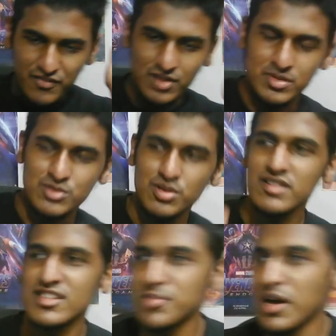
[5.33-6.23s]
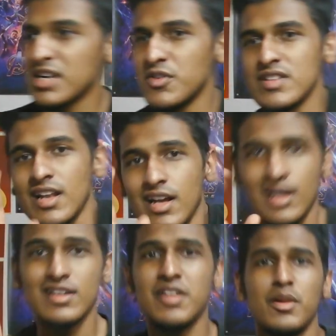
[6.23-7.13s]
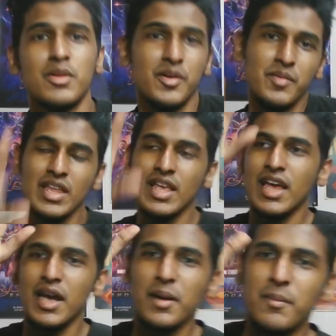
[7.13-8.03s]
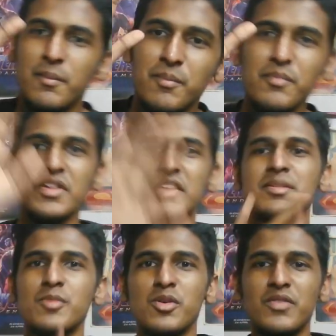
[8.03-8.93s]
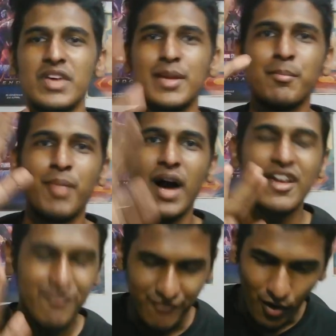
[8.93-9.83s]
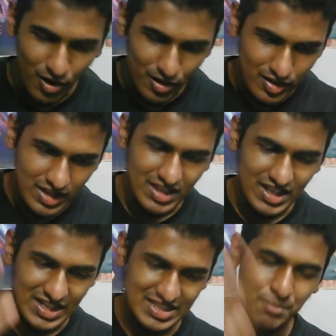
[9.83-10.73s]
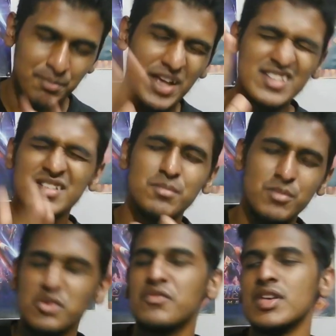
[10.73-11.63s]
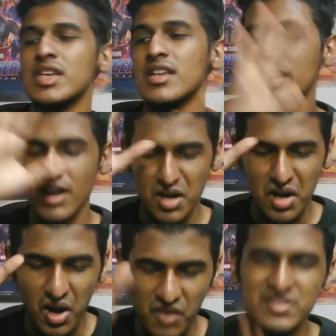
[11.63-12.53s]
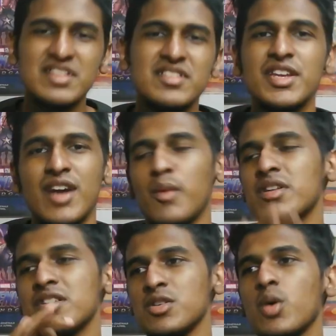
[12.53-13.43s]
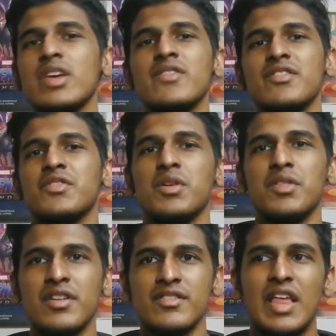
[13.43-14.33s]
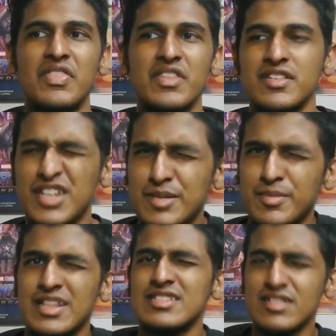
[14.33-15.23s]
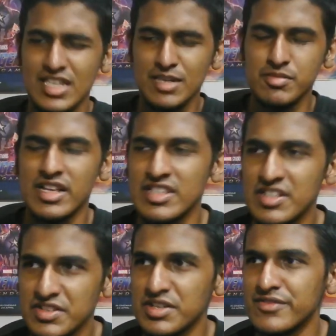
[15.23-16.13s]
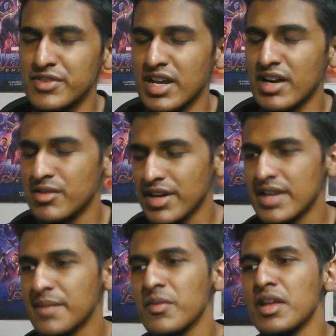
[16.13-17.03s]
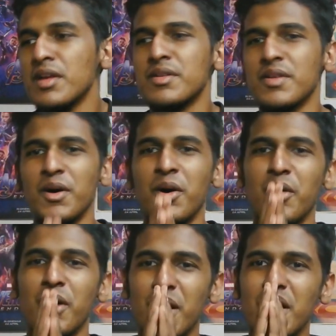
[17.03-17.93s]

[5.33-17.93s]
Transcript: from Across the Spider Verse, and I gotta tell you, this movie by far the best movie of this year. I wanted to go even further than this year, but let's just keep it at this year for now, okay? So